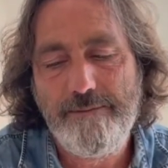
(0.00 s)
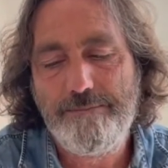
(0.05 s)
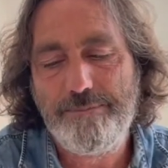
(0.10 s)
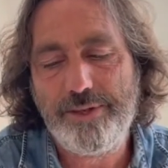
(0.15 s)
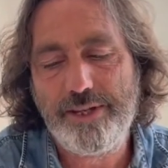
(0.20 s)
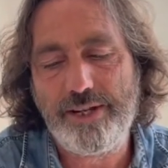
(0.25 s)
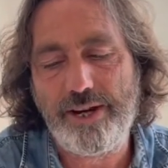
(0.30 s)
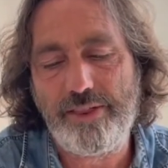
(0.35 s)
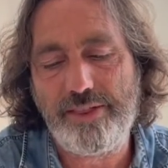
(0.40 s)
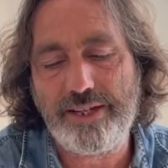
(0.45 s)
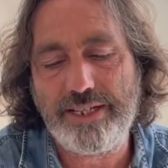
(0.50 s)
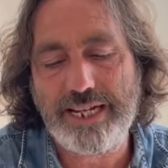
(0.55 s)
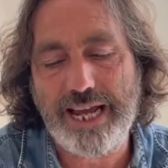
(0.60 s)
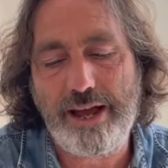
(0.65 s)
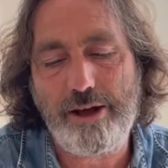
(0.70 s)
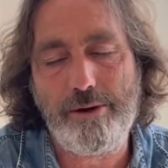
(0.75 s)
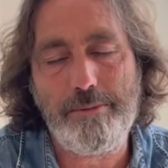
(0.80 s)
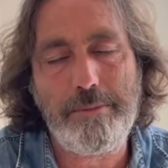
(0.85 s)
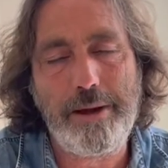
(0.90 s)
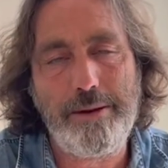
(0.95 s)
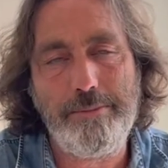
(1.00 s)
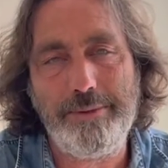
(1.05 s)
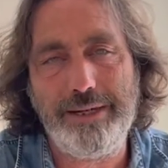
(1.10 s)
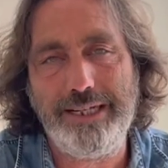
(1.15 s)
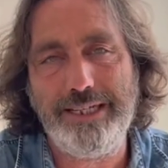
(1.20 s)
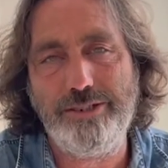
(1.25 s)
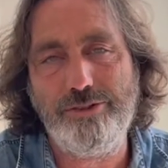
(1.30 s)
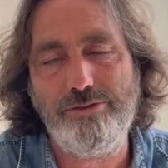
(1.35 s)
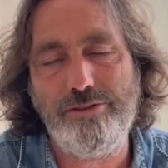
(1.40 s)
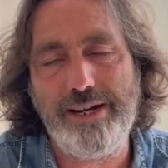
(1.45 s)
You know, the tower moment
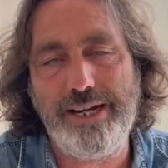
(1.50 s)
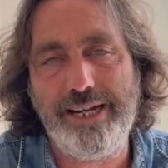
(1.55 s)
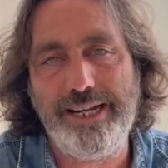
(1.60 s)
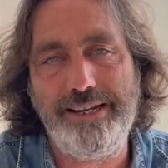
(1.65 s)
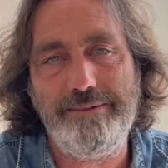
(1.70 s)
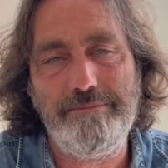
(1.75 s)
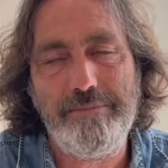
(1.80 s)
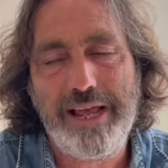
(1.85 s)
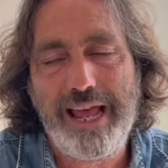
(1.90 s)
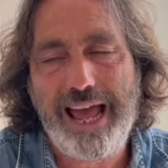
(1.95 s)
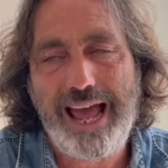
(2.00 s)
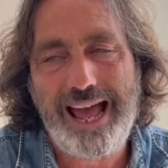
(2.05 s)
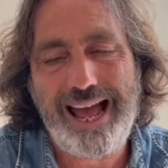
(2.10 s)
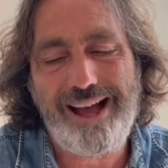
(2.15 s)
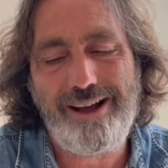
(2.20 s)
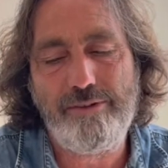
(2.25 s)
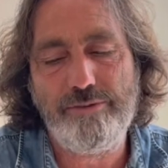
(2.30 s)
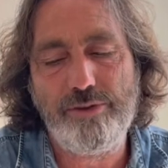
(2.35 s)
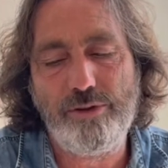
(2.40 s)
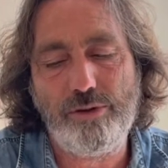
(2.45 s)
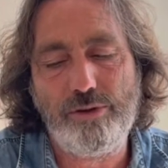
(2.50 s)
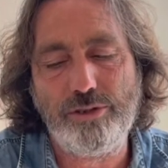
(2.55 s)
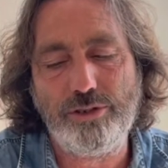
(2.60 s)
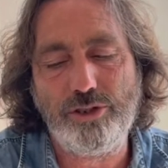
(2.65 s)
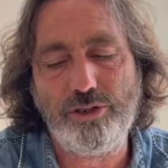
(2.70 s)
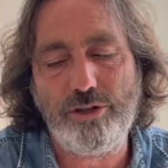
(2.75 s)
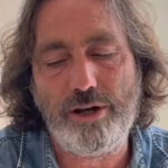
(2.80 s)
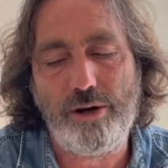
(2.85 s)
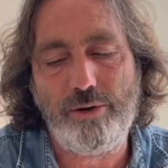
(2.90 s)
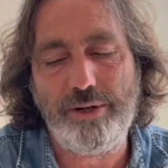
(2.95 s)
is really out of your
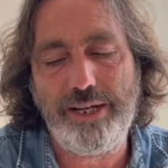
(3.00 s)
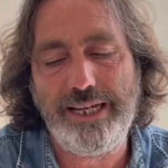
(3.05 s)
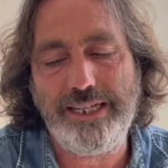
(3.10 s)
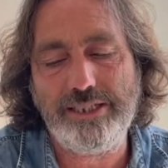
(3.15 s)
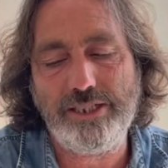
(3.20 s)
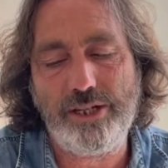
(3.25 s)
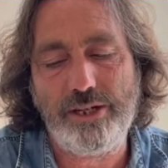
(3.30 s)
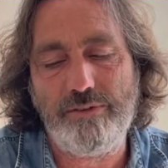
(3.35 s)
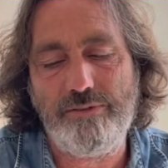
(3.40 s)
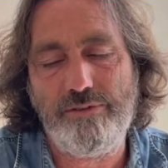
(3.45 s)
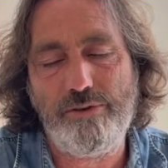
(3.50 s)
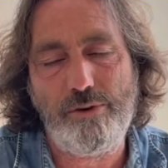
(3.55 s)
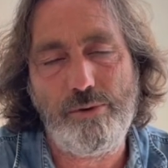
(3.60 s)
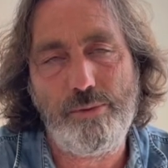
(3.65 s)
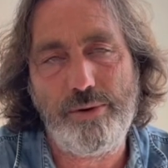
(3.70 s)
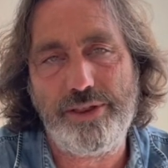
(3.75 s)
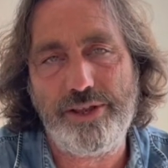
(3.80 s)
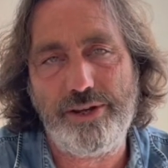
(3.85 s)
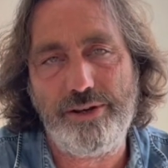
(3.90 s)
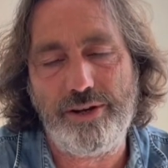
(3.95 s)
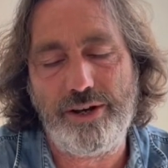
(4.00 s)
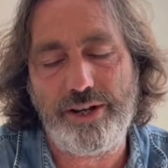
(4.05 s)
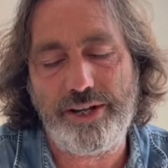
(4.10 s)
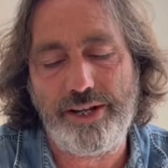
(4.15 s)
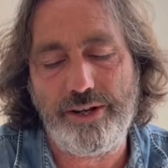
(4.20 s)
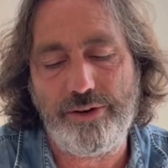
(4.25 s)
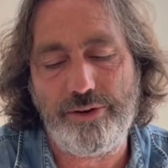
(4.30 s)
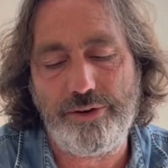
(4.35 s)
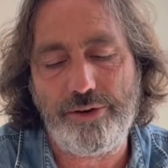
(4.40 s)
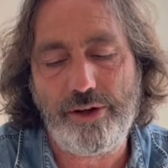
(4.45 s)
control. It's going to fall whether you like
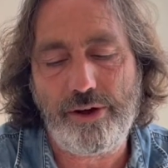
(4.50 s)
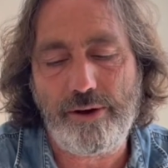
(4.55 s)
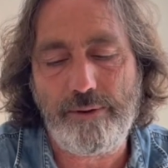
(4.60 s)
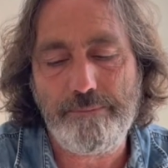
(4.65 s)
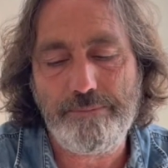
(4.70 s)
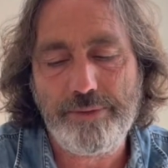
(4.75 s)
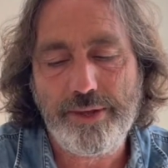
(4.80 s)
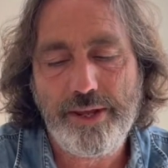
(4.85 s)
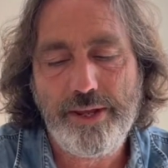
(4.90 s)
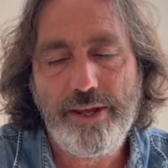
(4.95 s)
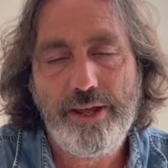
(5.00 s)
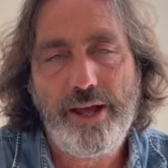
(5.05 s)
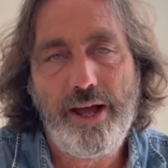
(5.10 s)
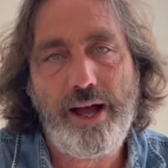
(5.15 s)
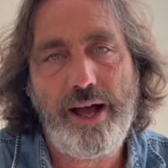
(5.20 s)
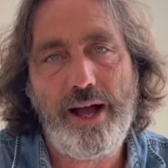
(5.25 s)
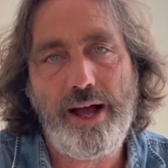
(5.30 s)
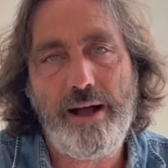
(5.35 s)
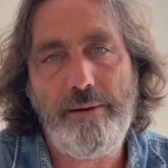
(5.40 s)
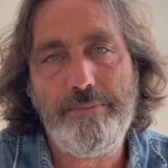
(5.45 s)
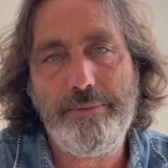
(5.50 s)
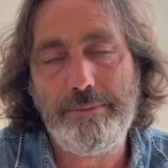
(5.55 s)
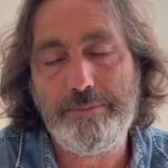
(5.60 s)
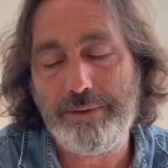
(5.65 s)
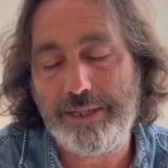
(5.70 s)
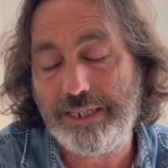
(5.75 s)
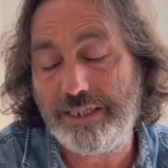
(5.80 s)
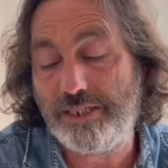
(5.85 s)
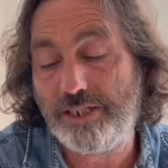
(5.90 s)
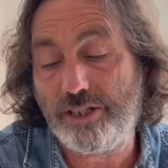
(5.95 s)
it or not, um,
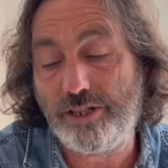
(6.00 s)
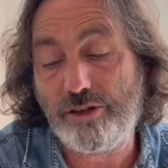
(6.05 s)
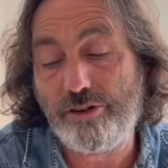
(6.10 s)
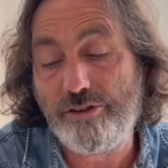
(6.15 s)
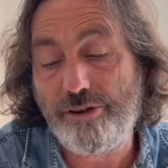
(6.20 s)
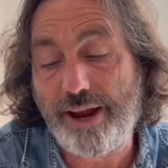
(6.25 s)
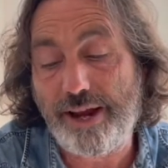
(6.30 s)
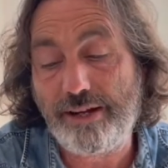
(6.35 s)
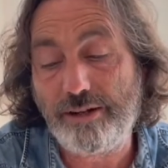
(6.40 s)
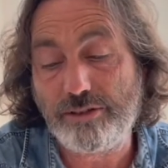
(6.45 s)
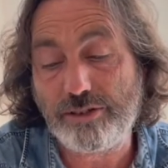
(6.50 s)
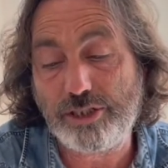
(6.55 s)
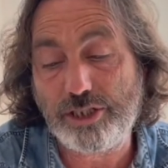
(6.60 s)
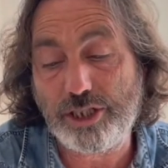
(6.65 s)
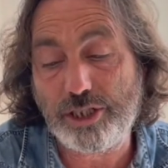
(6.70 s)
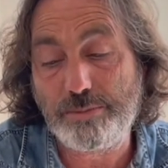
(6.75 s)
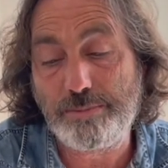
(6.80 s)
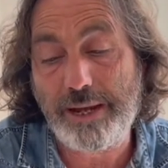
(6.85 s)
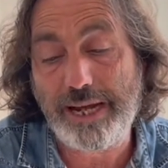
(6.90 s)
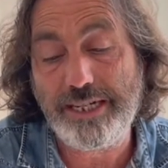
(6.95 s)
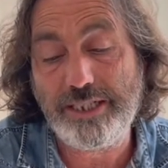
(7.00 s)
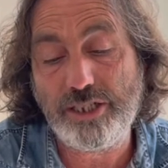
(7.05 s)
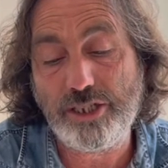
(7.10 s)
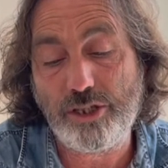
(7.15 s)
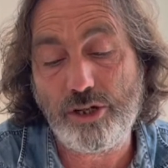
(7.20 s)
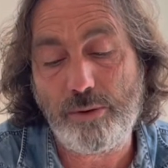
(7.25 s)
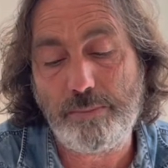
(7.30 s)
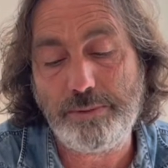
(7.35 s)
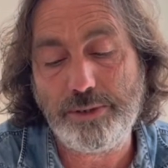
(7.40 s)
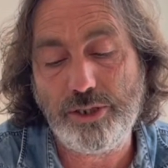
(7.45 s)
but it's going to create lots of space and
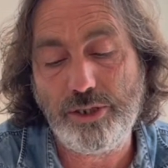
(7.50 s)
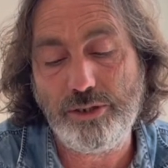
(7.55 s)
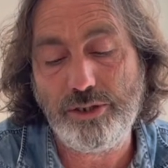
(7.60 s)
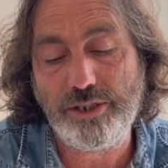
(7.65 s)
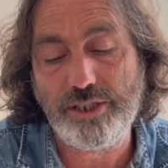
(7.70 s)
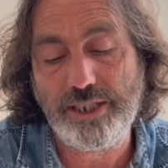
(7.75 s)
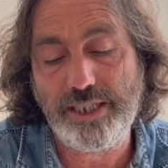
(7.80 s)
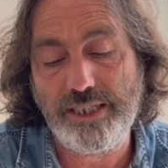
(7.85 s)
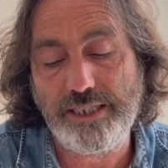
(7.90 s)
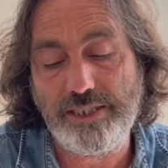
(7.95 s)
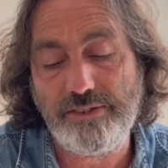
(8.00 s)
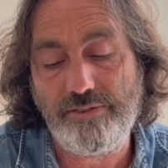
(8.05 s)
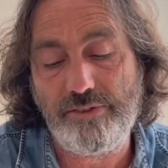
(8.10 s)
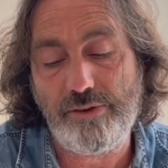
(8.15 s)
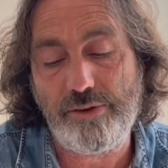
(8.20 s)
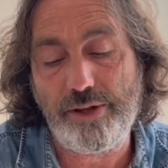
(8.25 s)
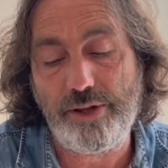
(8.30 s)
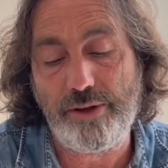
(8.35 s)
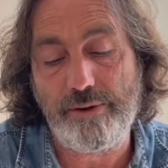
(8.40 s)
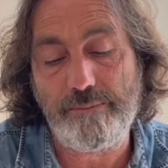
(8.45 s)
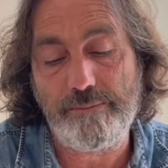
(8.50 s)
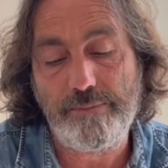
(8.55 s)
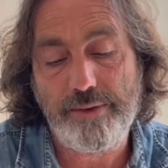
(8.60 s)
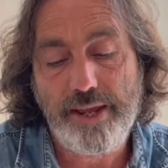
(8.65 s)
opportunities for you.